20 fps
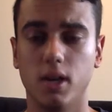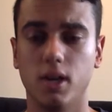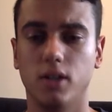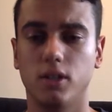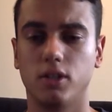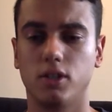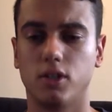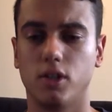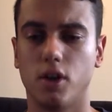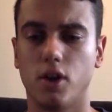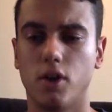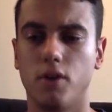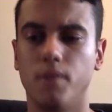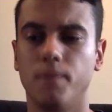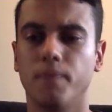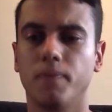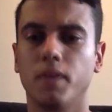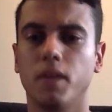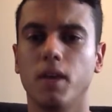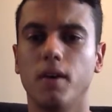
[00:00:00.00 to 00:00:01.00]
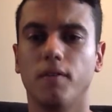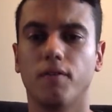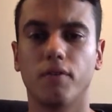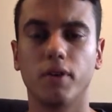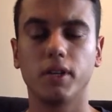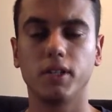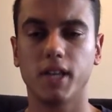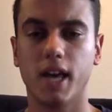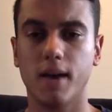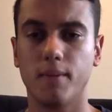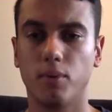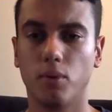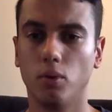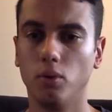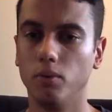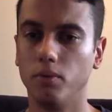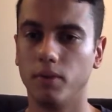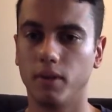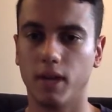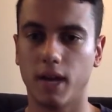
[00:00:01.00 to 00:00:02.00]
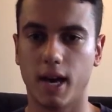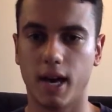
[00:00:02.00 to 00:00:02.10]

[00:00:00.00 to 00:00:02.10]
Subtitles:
So, for example,